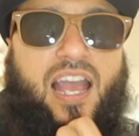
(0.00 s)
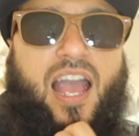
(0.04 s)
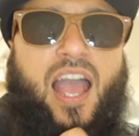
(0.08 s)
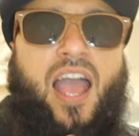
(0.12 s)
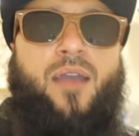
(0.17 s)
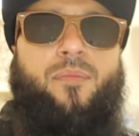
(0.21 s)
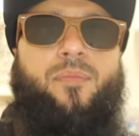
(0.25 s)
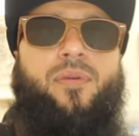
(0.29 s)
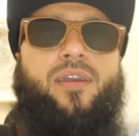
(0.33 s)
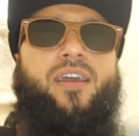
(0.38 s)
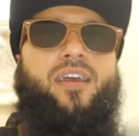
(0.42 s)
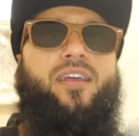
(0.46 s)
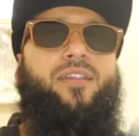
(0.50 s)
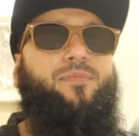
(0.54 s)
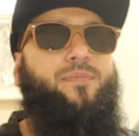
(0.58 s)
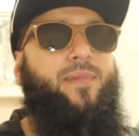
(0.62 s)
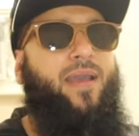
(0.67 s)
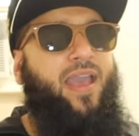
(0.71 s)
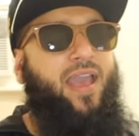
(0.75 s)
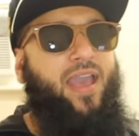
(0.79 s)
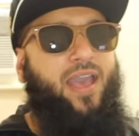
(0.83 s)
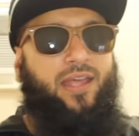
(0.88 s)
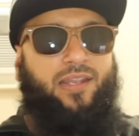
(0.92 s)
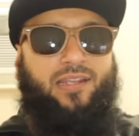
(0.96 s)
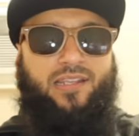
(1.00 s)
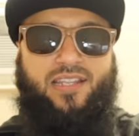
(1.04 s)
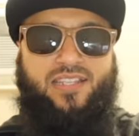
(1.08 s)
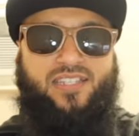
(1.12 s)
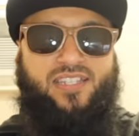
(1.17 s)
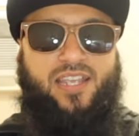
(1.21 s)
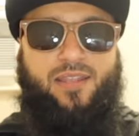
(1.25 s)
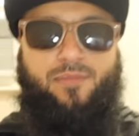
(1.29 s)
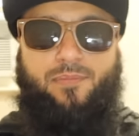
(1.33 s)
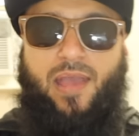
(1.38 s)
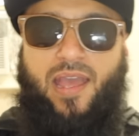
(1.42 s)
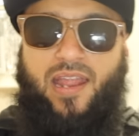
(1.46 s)
Ahmed, man,
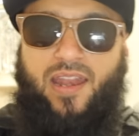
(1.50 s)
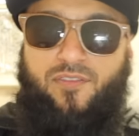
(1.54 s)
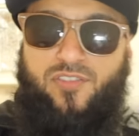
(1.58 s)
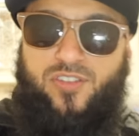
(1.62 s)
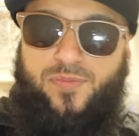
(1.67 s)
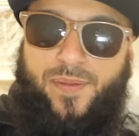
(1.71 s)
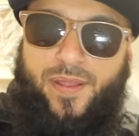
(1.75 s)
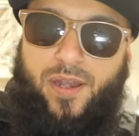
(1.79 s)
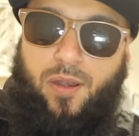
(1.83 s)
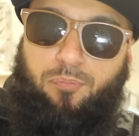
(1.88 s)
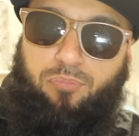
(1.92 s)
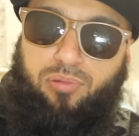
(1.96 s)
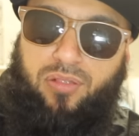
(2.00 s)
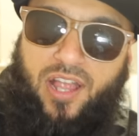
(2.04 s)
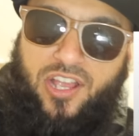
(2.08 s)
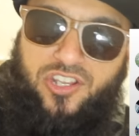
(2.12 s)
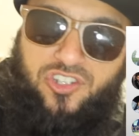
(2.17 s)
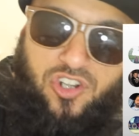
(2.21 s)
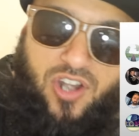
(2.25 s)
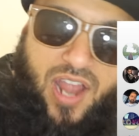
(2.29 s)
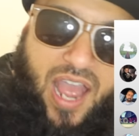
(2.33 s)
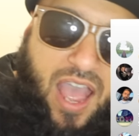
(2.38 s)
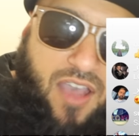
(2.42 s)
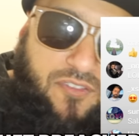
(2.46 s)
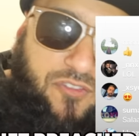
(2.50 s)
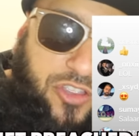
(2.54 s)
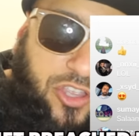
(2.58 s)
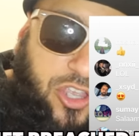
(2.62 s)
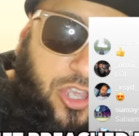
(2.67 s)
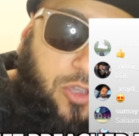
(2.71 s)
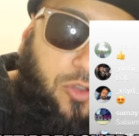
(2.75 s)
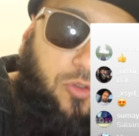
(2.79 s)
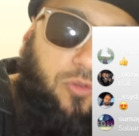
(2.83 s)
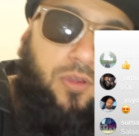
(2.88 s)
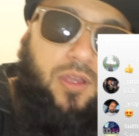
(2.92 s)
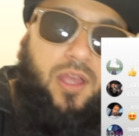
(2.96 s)
listen, man, it's been a pleasure having
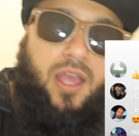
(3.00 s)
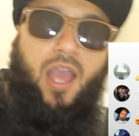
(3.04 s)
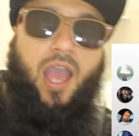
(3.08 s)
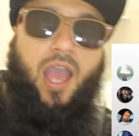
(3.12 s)
you.